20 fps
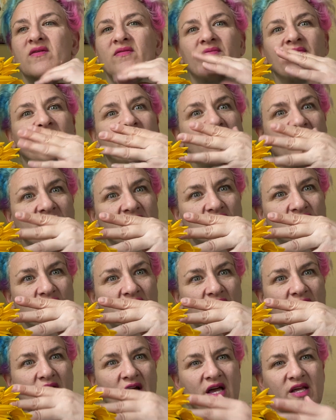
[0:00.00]

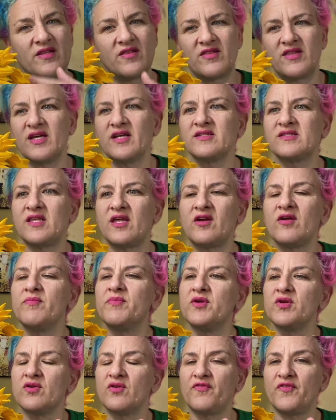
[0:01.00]
nature and things that are
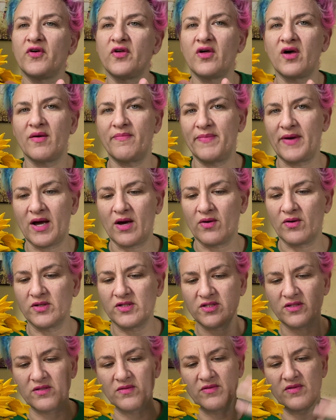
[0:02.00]
beautiful
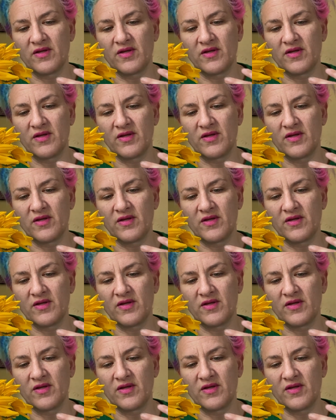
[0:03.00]
about